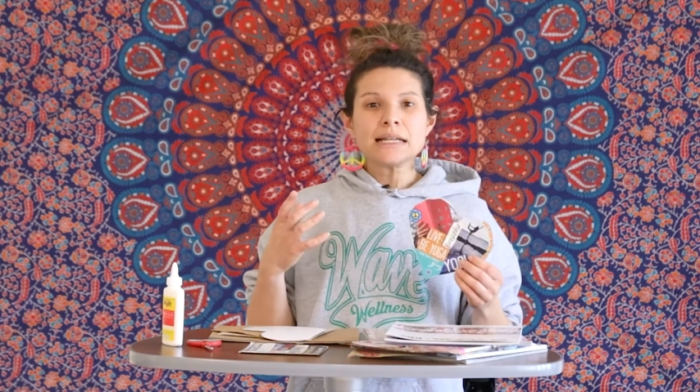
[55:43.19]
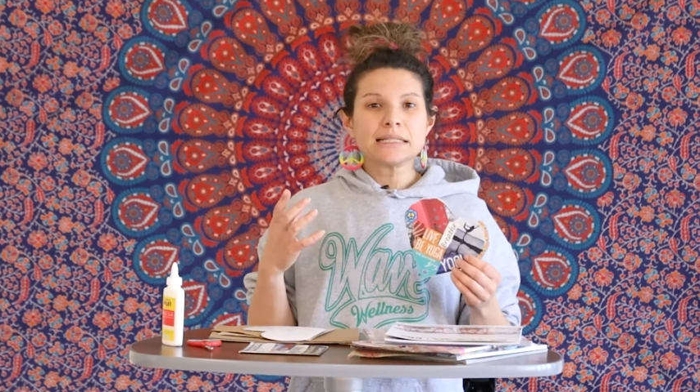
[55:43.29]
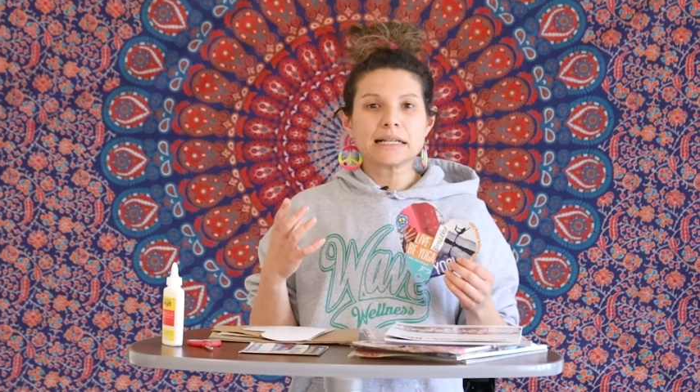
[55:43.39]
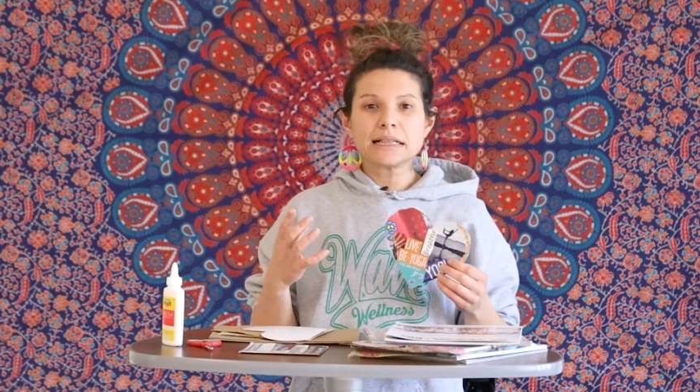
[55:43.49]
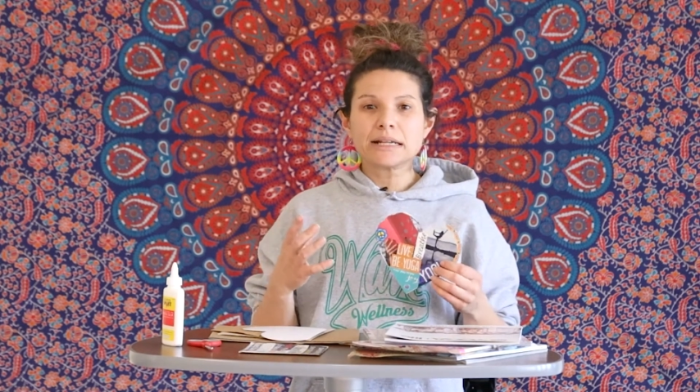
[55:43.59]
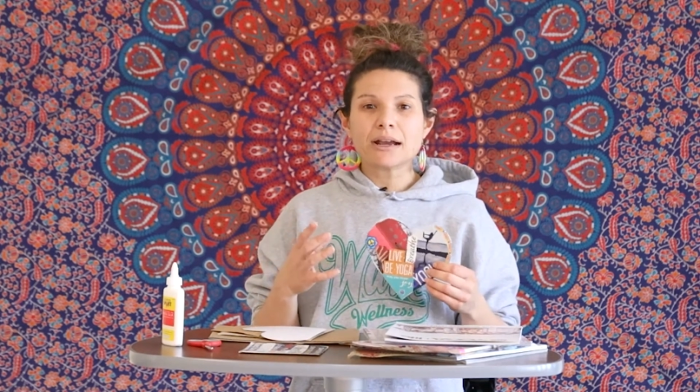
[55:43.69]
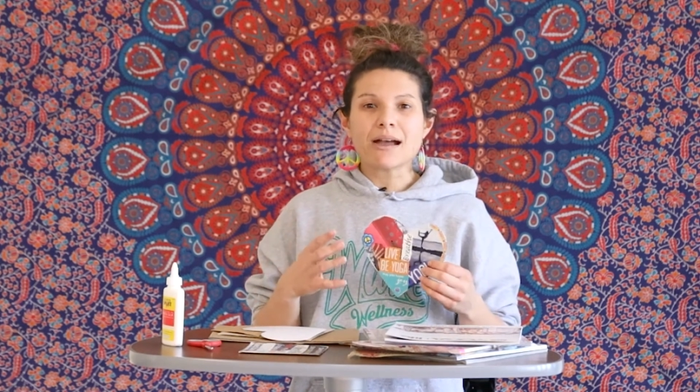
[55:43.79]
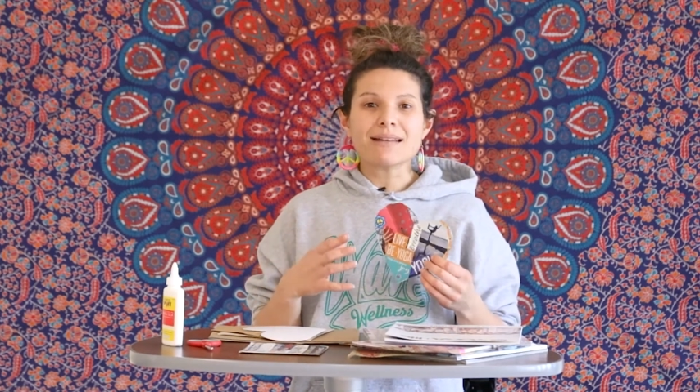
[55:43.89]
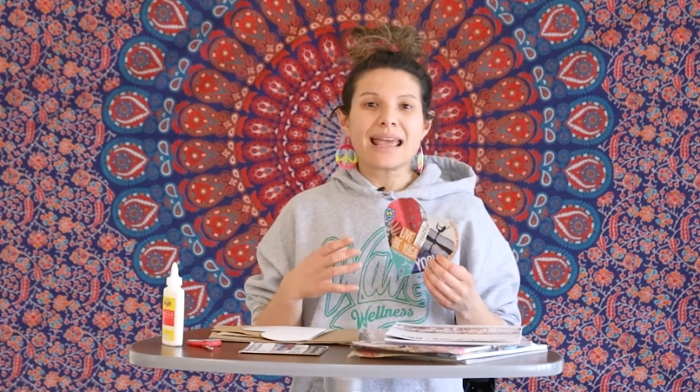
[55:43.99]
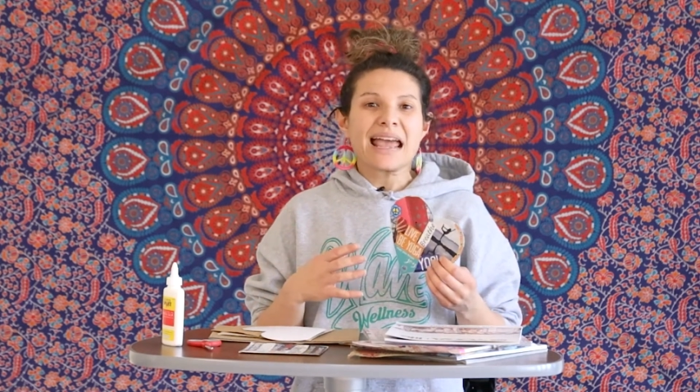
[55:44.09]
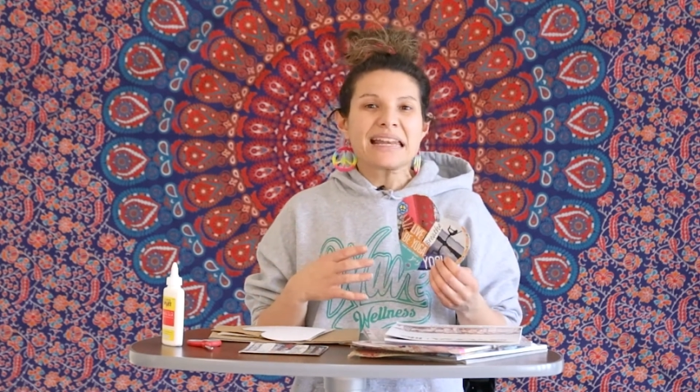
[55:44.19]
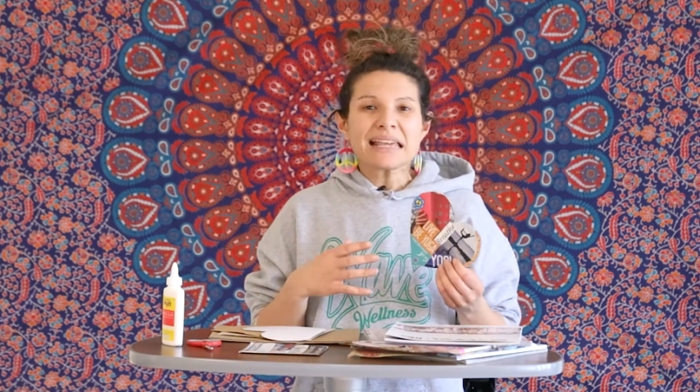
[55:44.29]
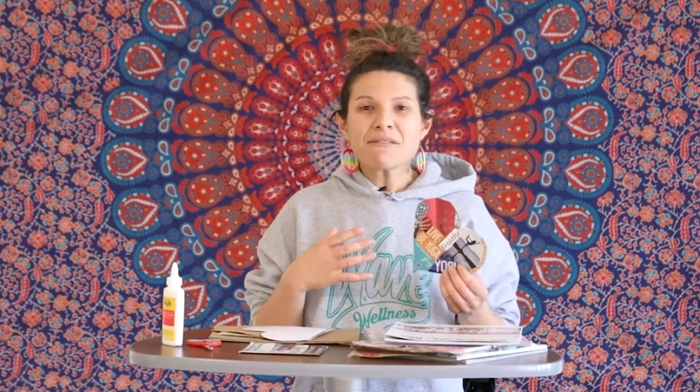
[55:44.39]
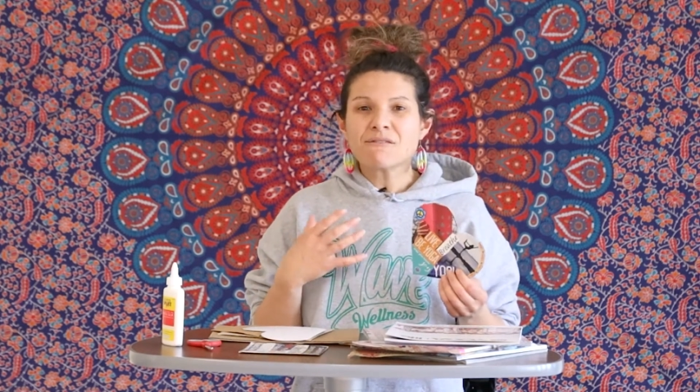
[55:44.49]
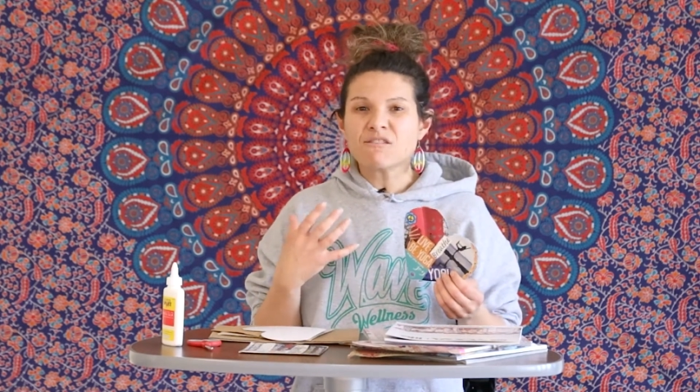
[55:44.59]
to clear out
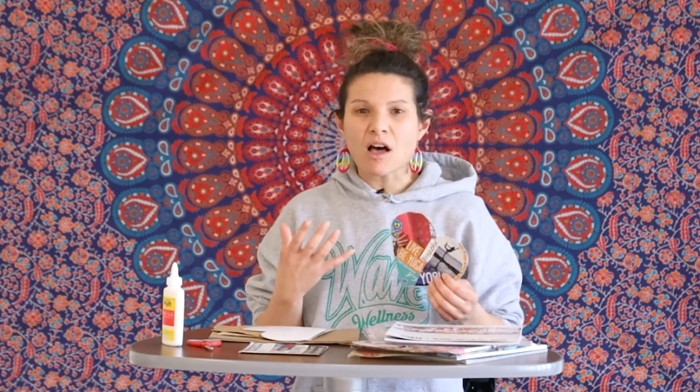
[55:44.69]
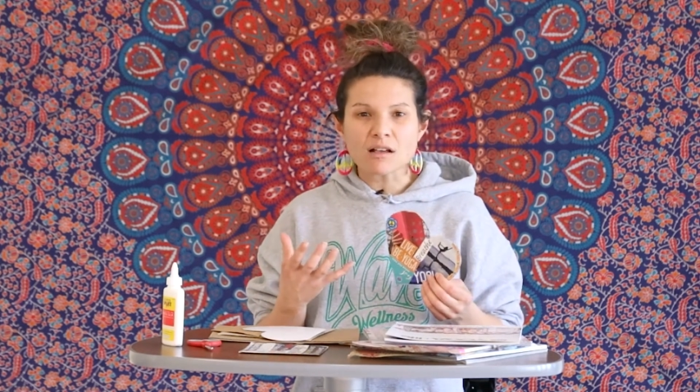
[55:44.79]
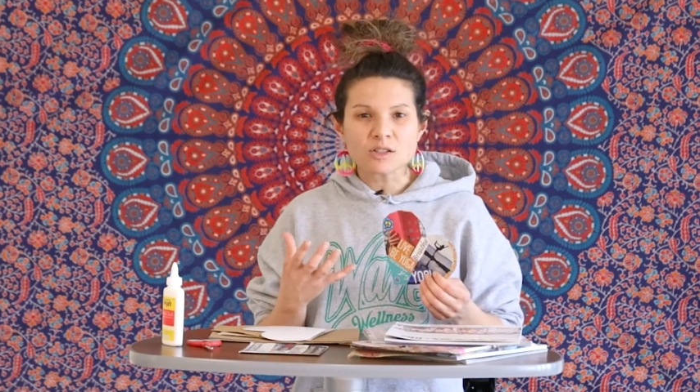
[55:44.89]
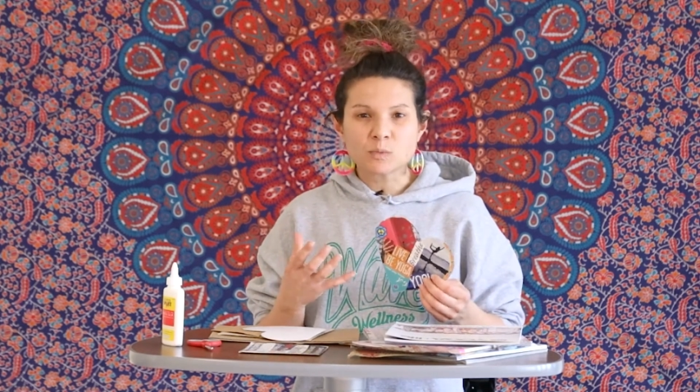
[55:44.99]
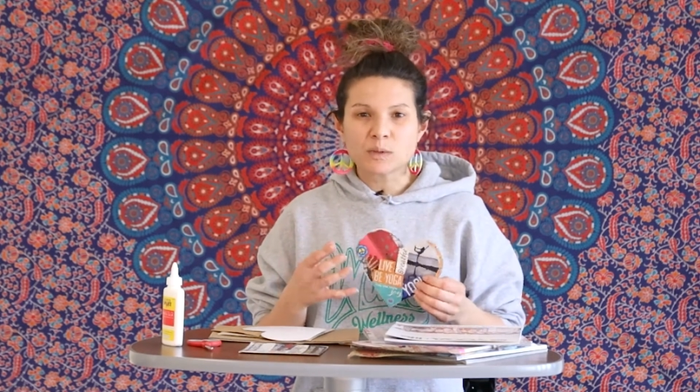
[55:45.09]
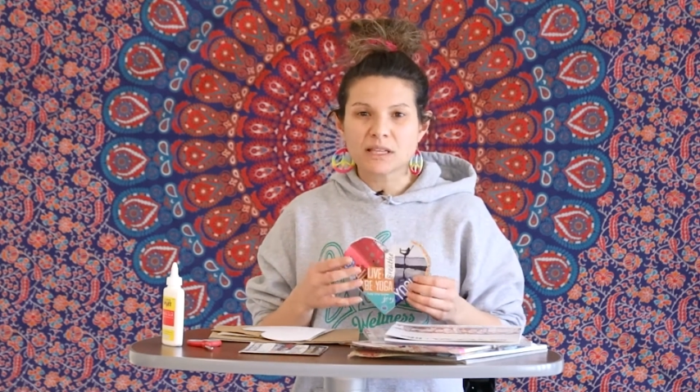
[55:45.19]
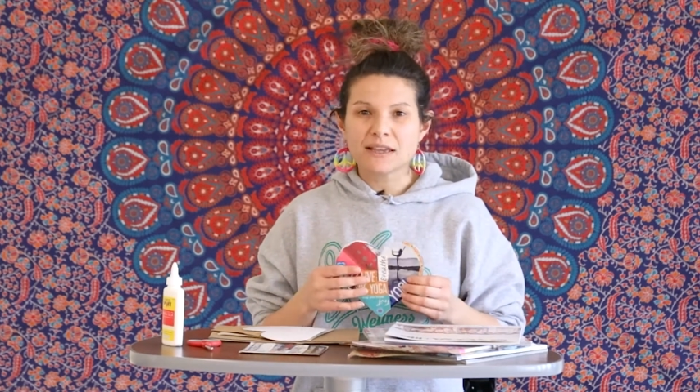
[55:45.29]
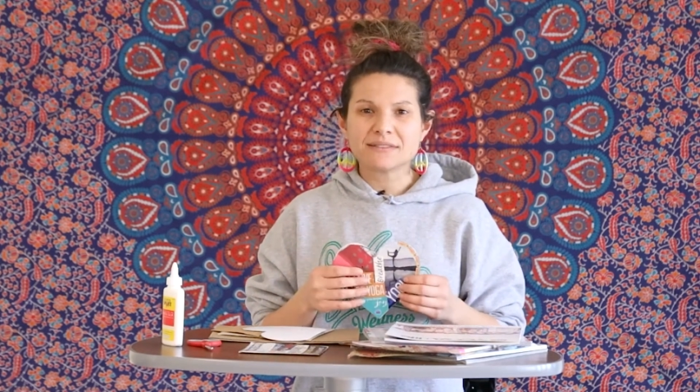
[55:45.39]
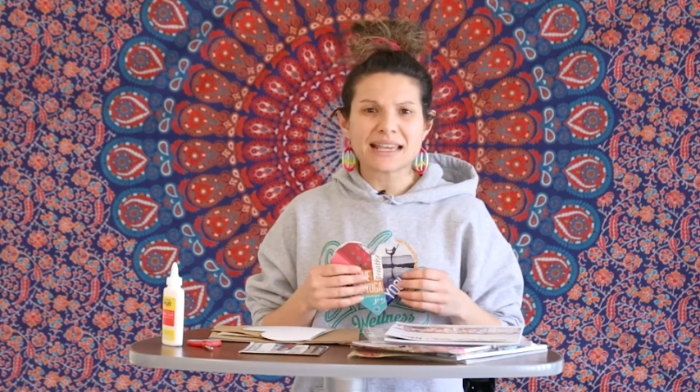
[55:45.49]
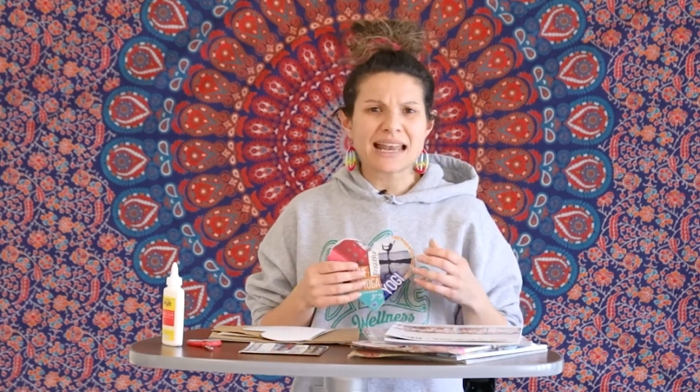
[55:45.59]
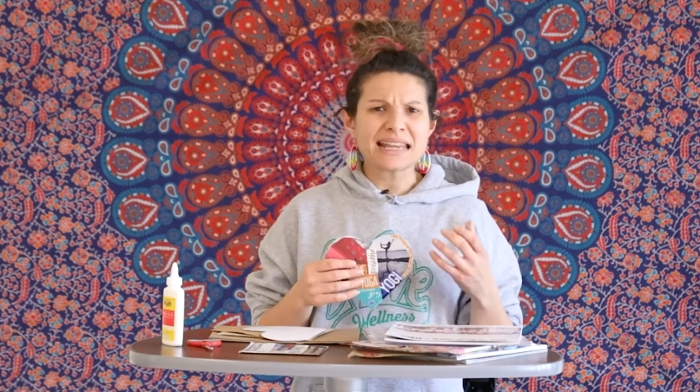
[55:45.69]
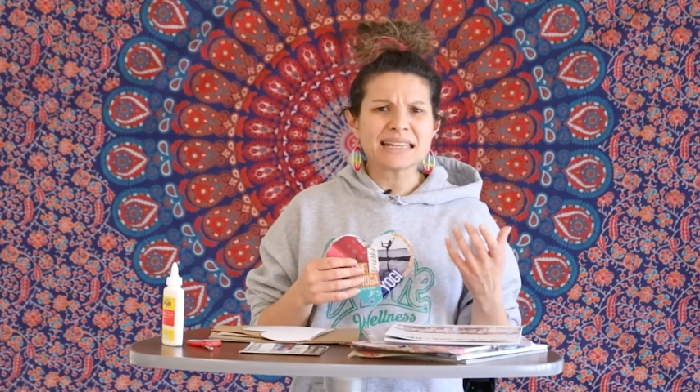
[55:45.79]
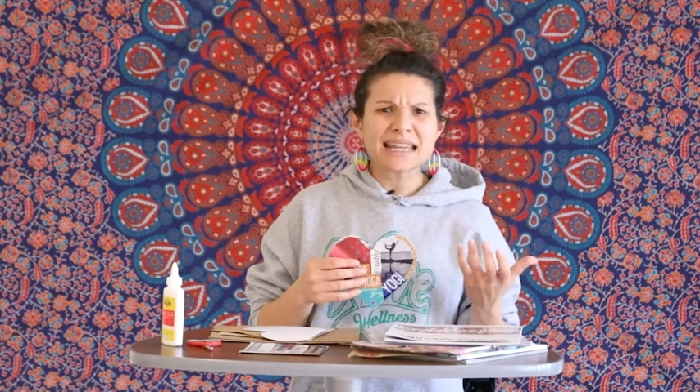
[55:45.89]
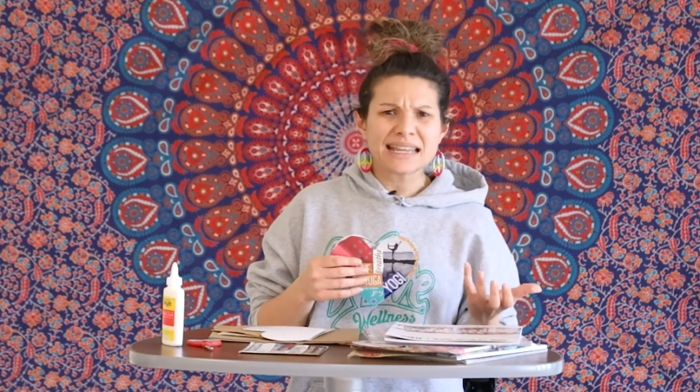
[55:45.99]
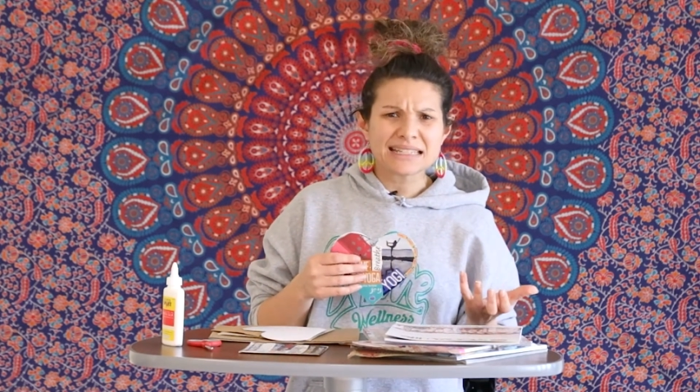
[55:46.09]
any false beliefs, any
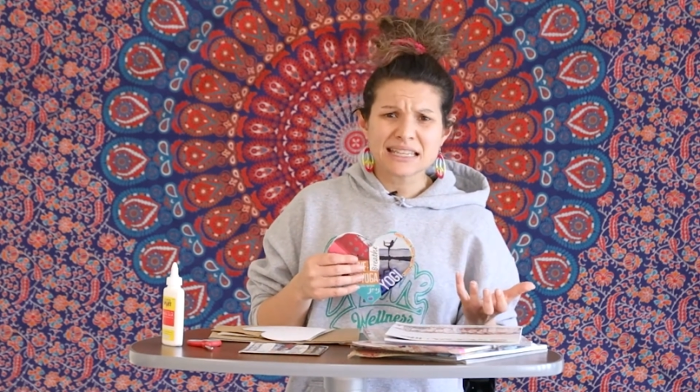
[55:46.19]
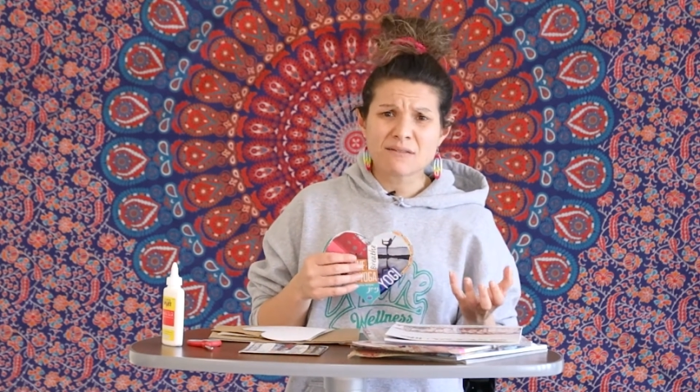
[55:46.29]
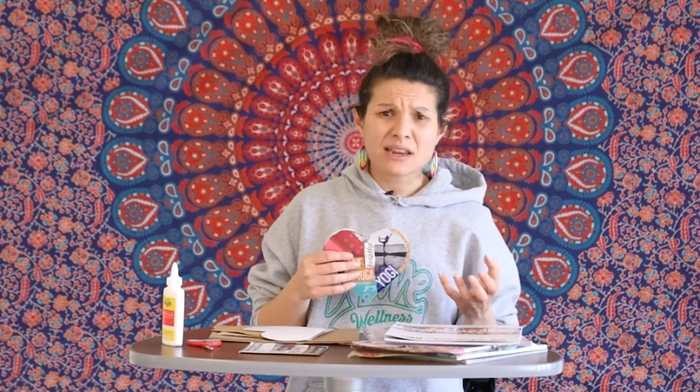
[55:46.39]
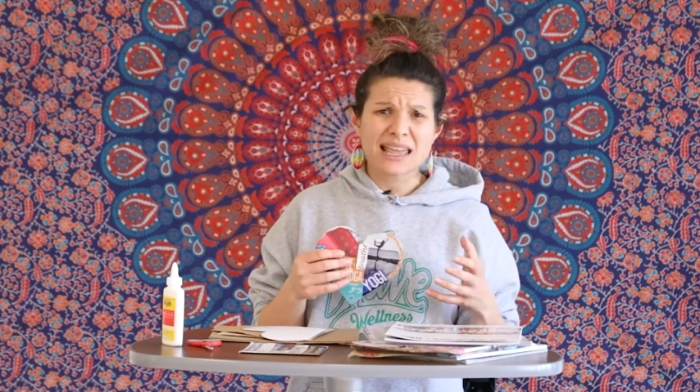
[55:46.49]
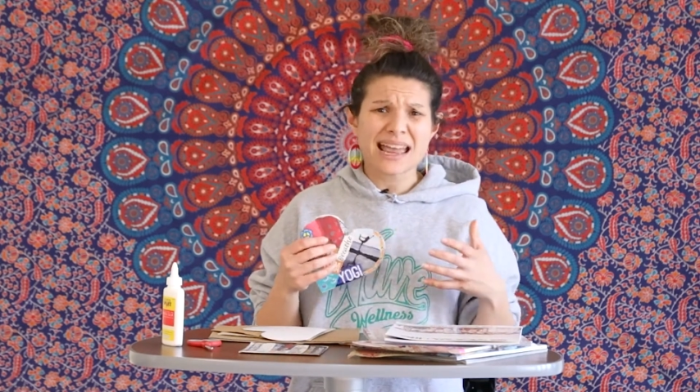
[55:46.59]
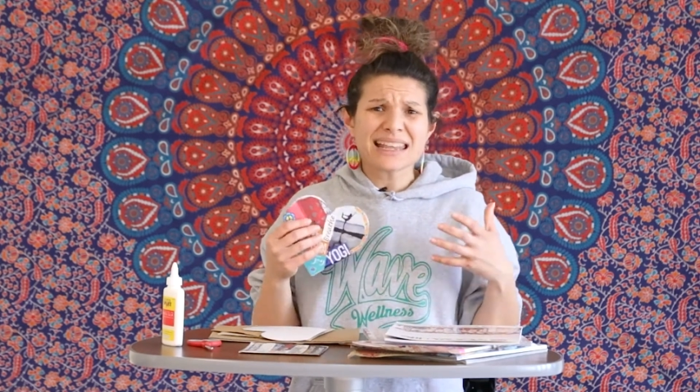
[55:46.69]
negativity,